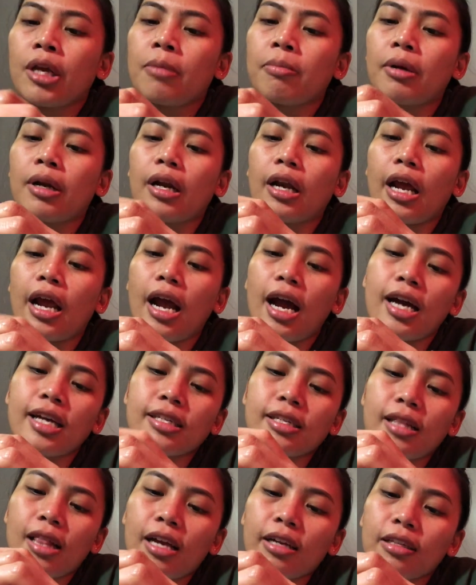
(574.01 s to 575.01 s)

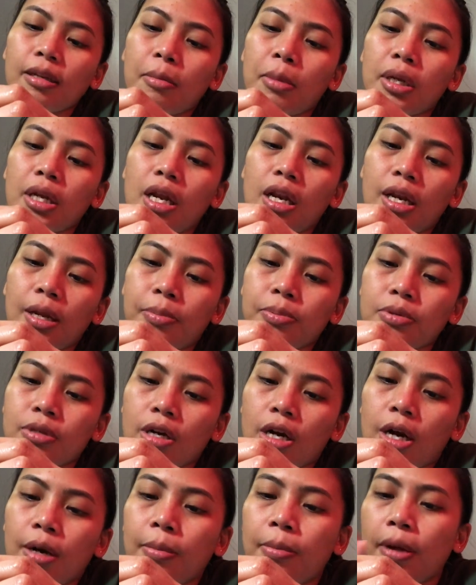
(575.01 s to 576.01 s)
Parehas lang naman na lip
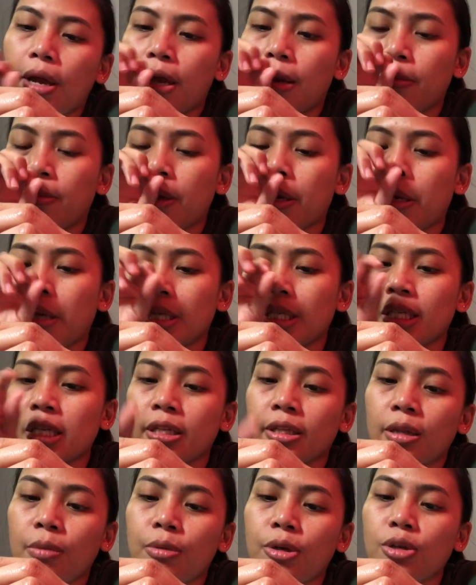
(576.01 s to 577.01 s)
scrub and parehas
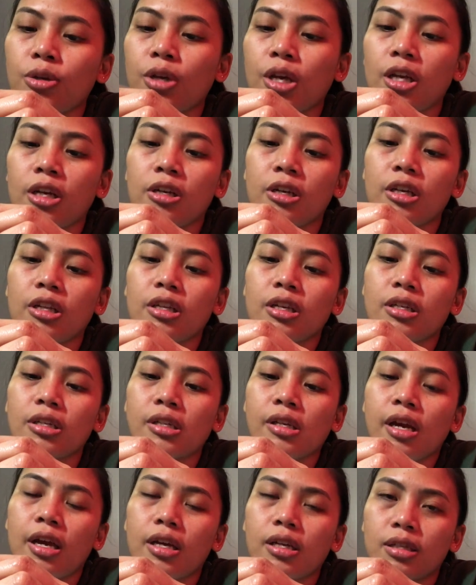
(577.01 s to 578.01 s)
lang naman yung
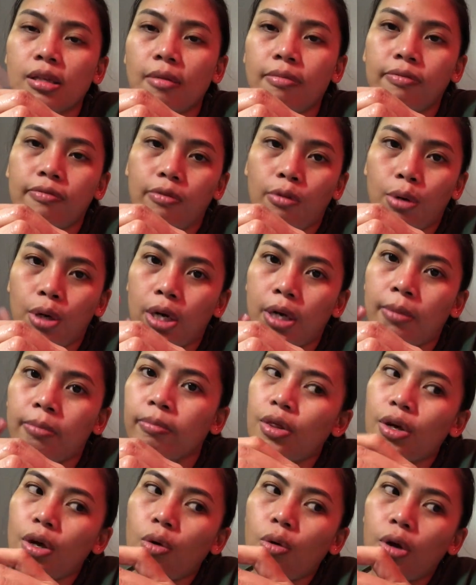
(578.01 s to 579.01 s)
ingredients niya except for
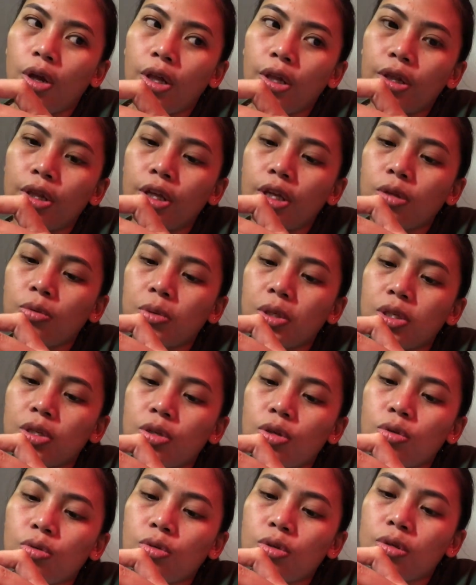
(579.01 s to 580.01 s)
the oil that
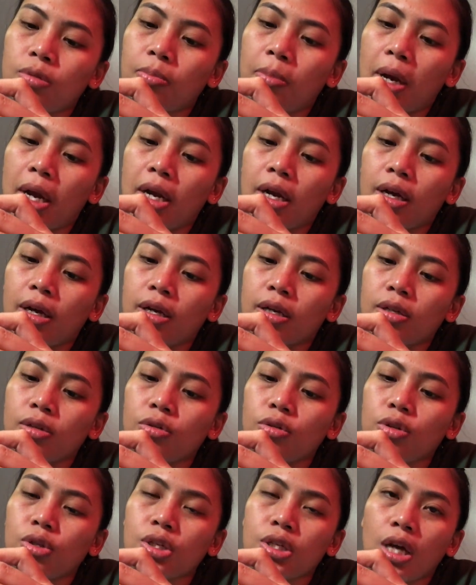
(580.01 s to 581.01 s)
was used para
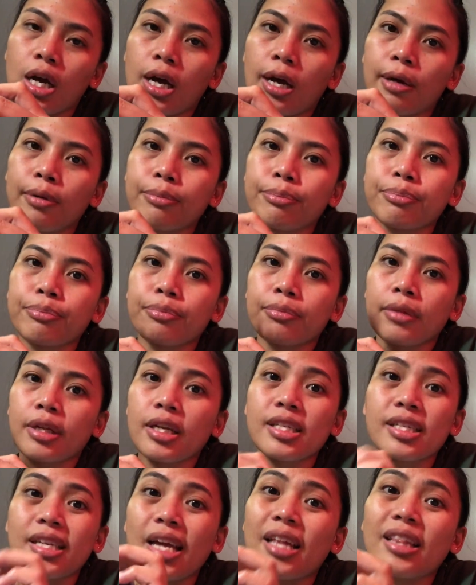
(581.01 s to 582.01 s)
dun sa
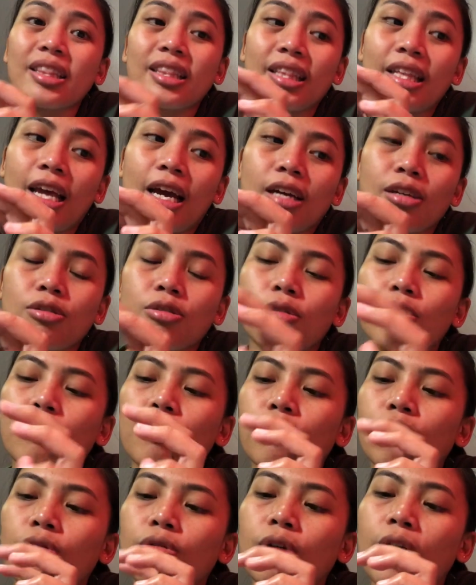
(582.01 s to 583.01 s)
scent niya.
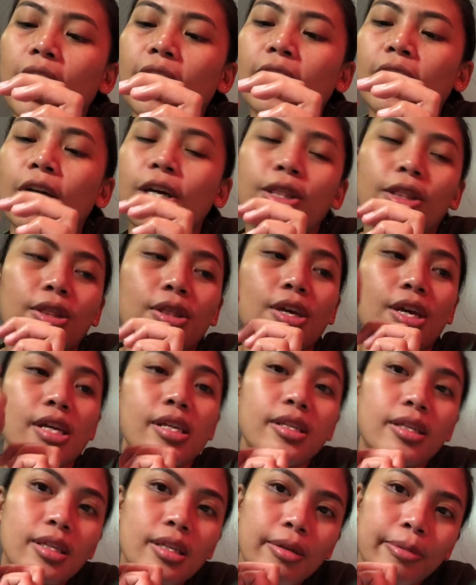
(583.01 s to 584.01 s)
So, I got this.